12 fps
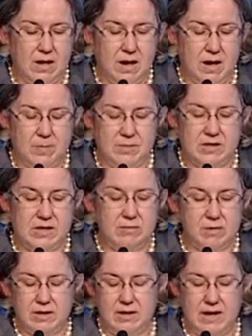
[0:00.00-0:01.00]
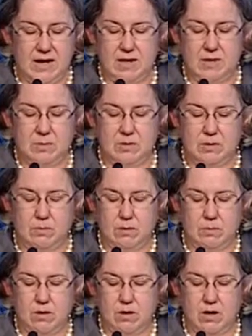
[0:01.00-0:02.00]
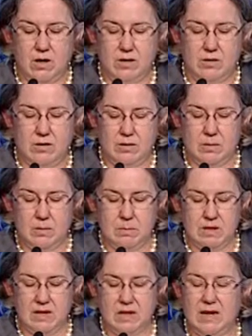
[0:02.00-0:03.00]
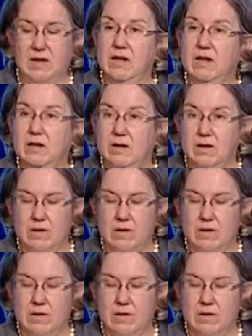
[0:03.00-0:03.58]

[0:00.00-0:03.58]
um, several enhancements with regard to the mitigating